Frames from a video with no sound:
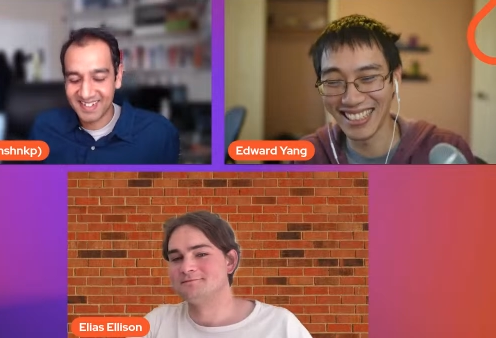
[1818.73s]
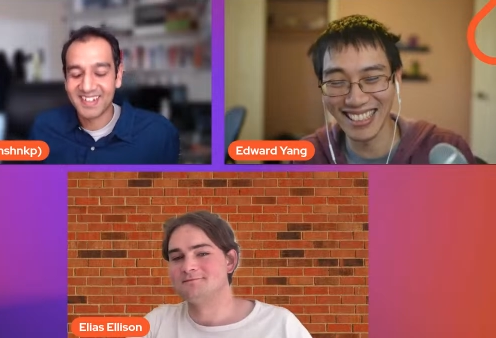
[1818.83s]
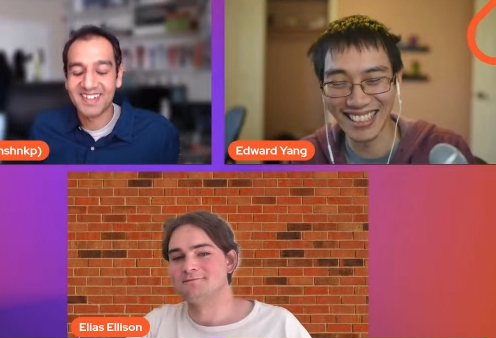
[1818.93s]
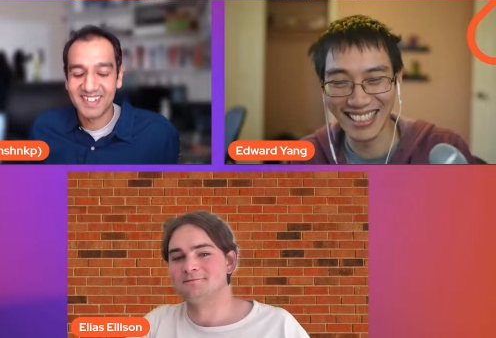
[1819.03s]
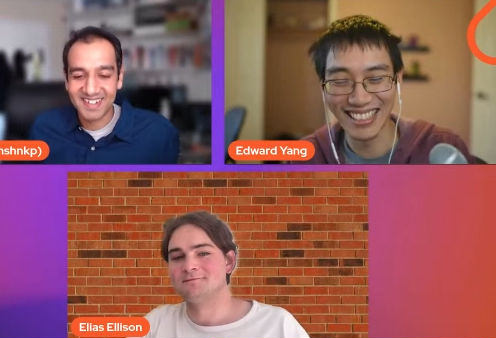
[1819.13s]

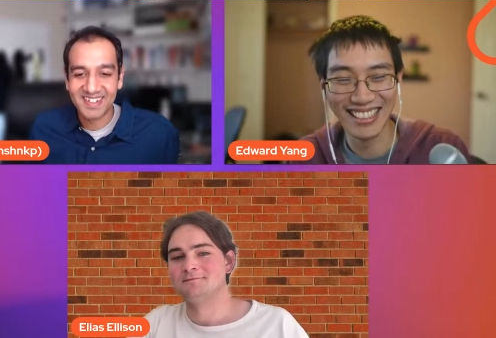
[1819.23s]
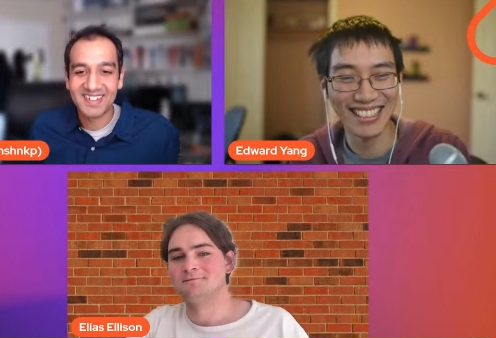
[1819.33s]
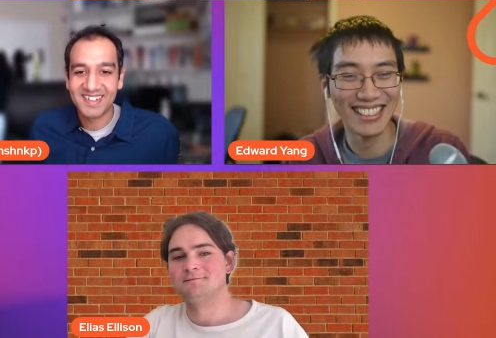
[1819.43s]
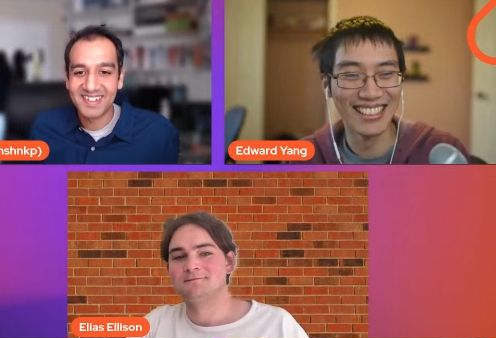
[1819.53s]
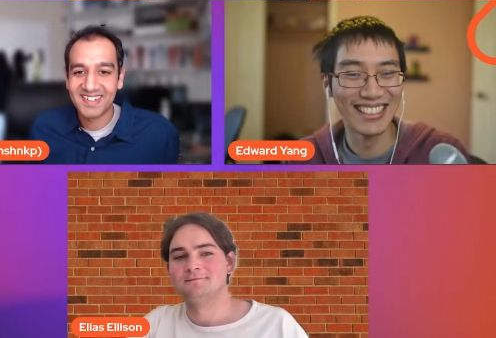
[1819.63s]
Speaker 1: yeah.
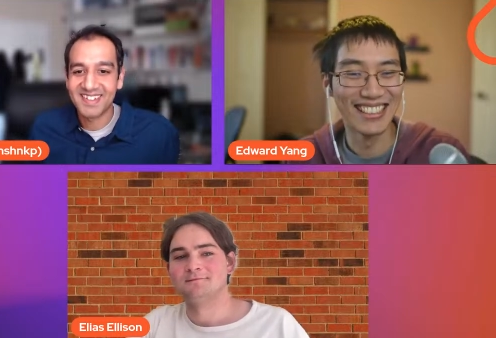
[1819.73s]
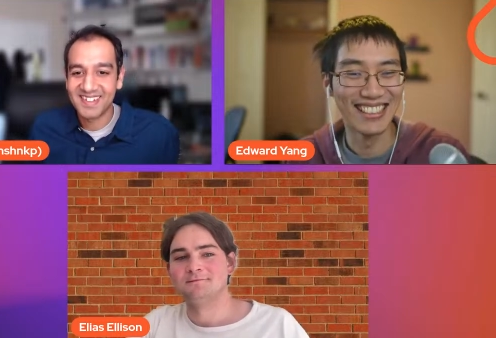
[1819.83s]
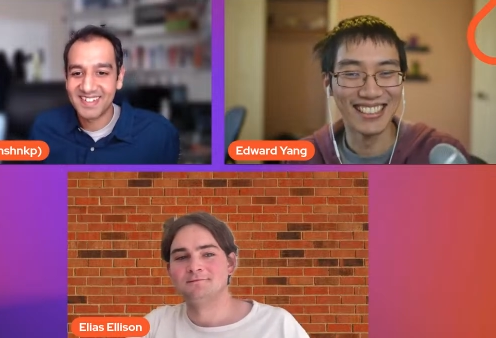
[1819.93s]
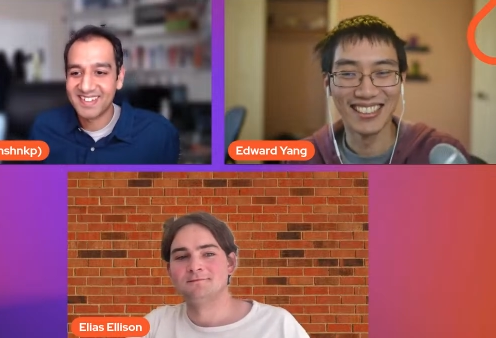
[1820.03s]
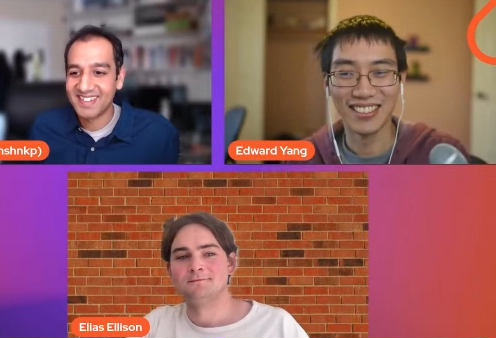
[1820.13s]

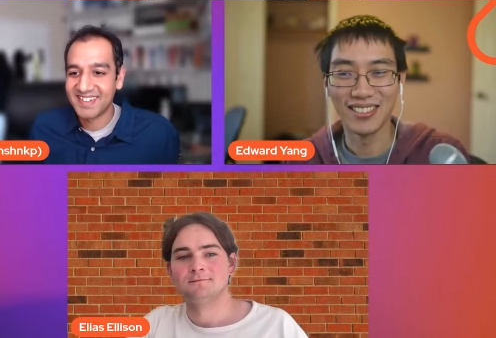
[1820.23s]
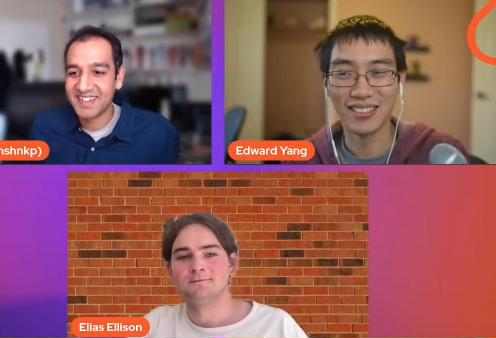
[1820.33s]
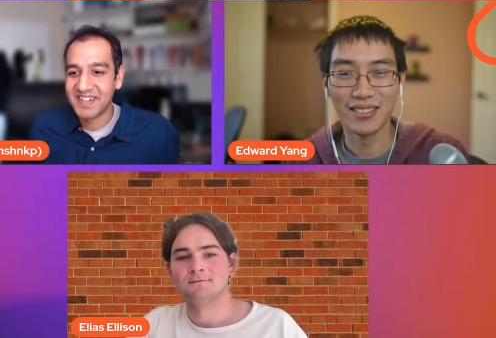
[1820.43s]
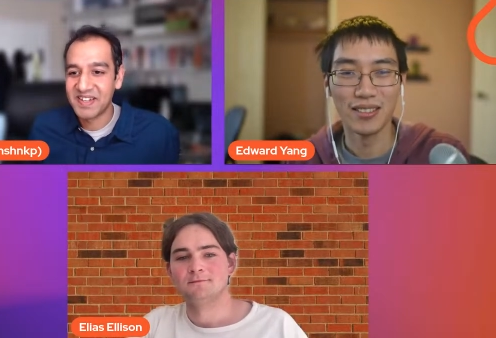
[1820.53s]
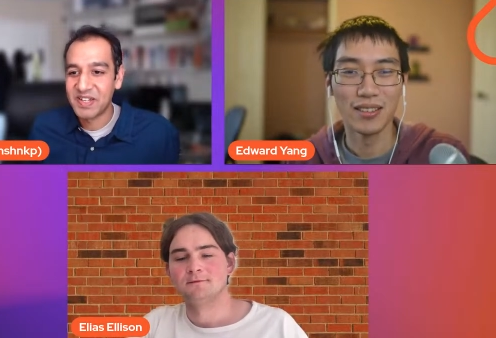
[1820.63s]
yeah.
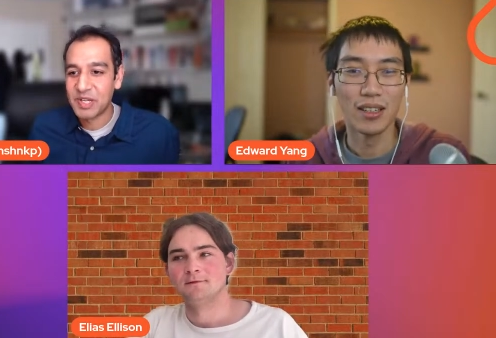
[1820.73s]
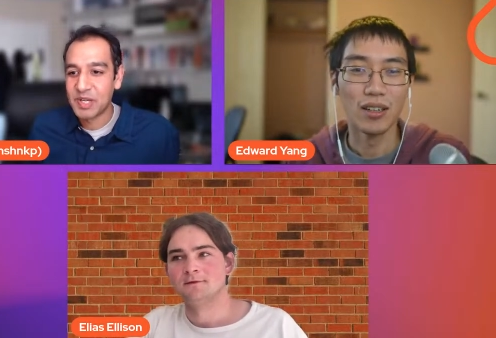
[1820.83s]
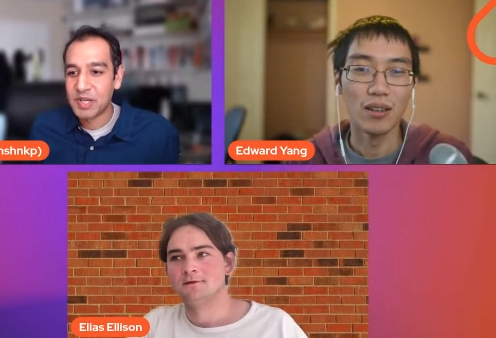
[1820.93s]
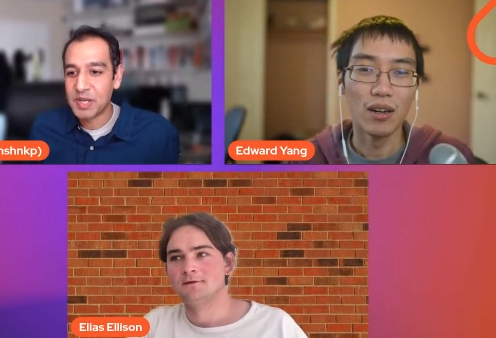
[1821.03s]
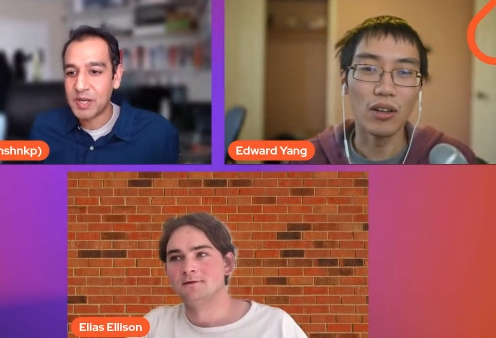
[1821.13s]

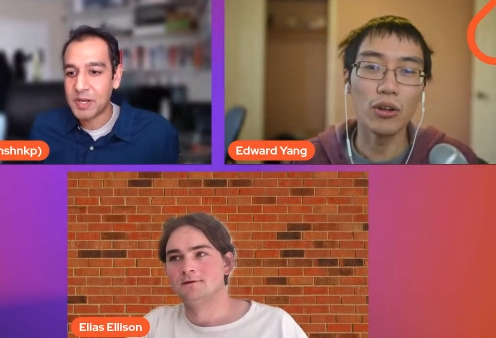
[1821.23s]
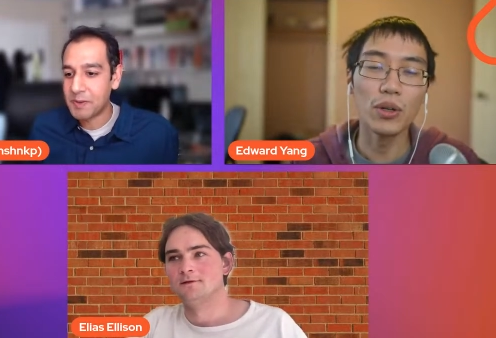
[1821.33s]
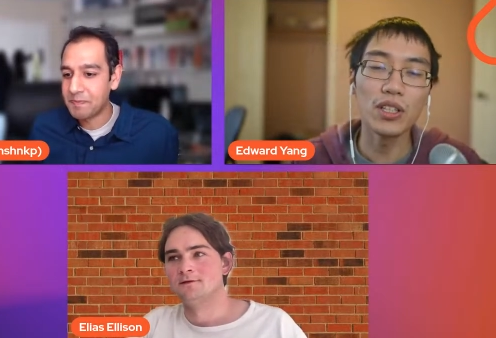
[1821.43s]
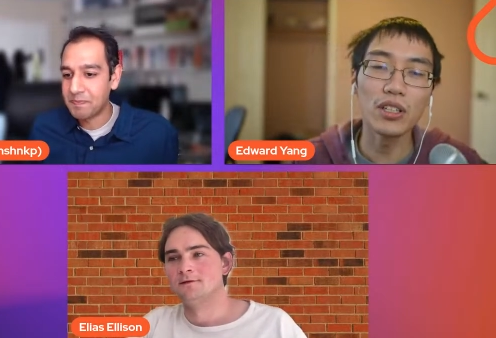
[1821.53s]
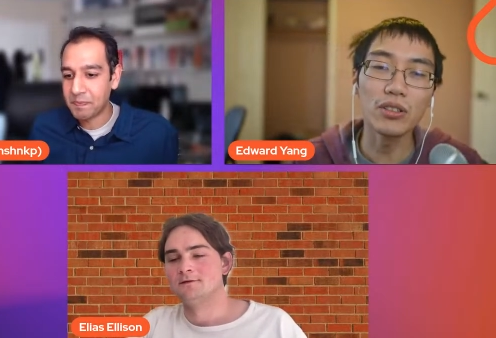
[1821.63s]
Um, there was
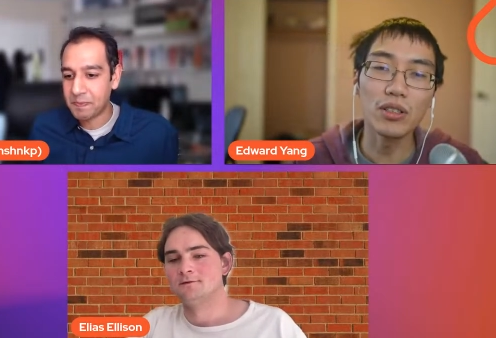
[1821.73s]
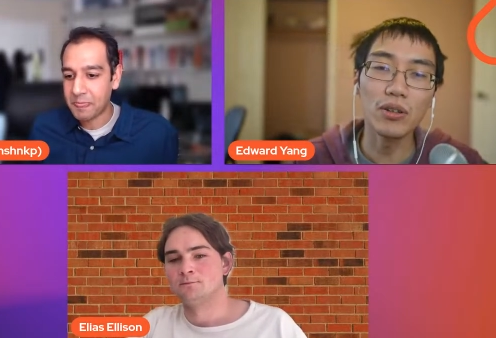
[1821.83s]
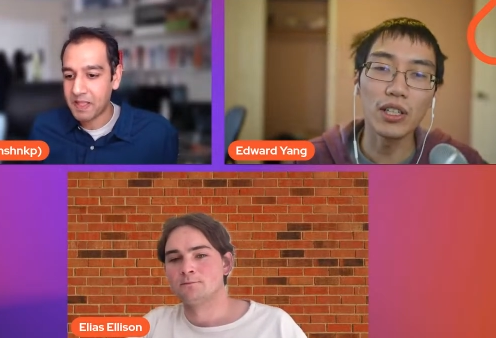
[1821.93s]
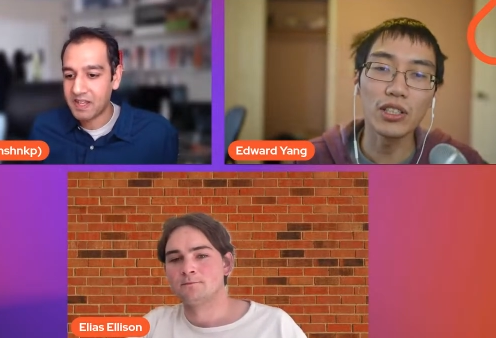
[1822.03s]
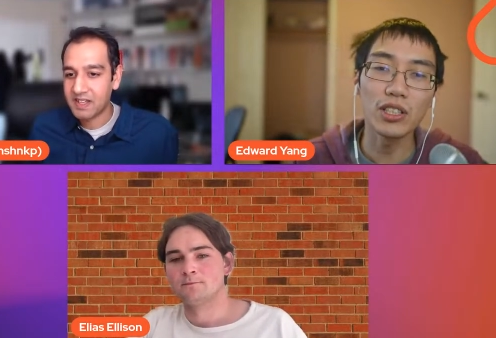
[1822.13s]
also a
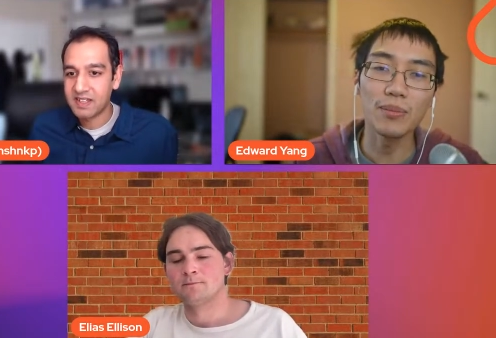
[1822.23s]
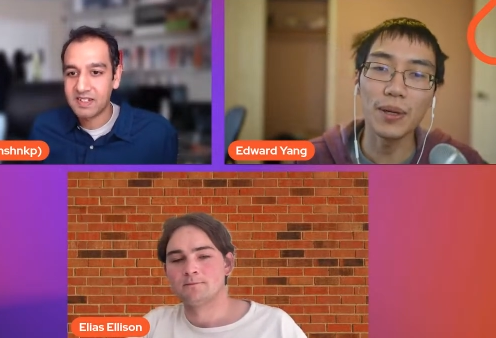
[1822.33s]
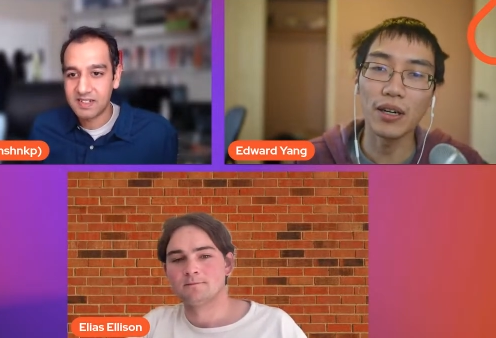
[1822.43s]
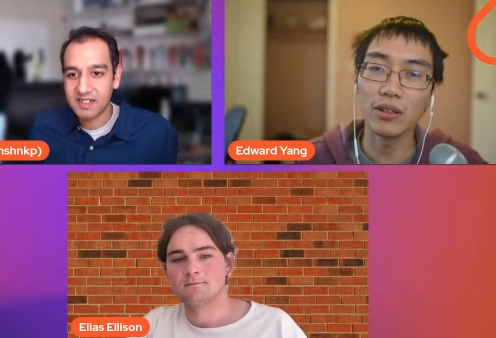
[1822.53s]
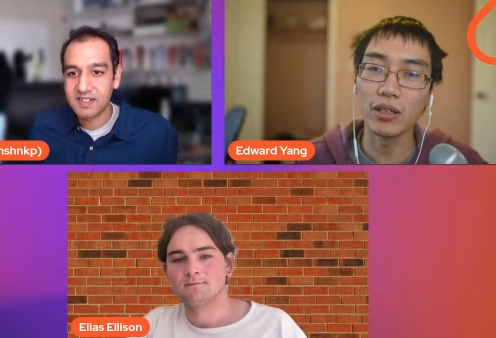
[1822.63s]
question
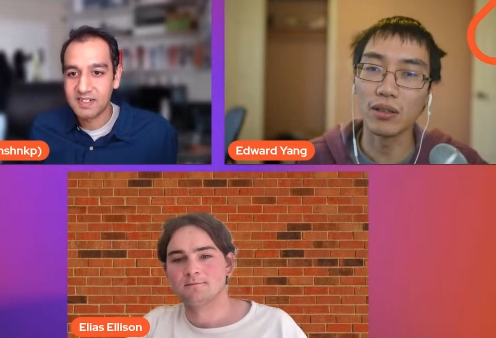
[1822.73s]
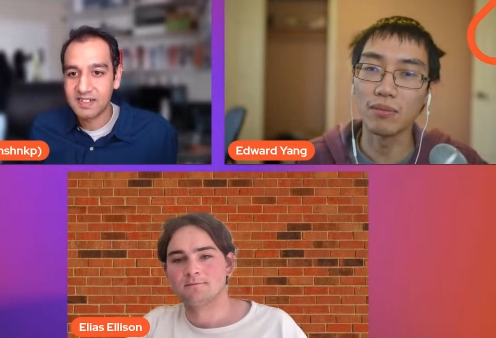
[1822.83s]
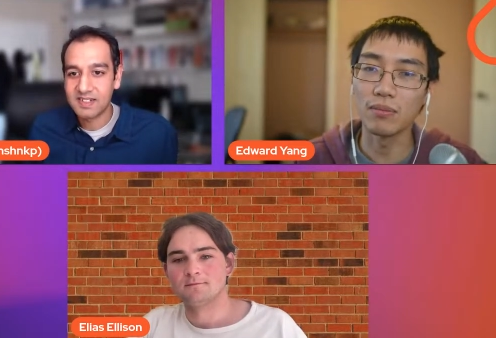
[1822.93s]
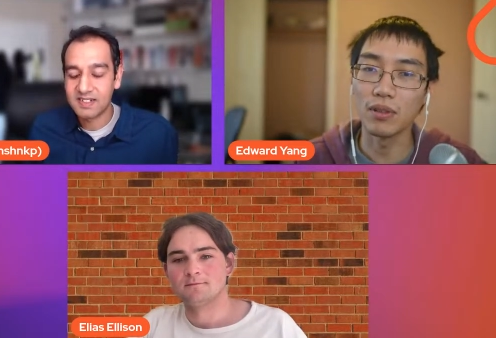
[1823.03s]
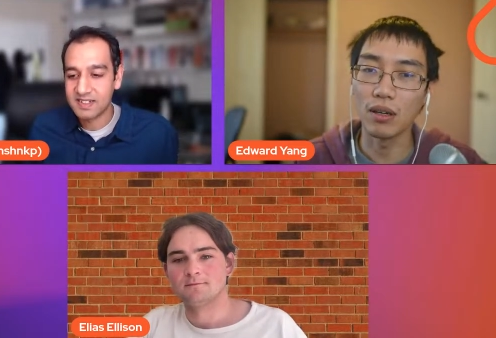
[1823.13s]
about um,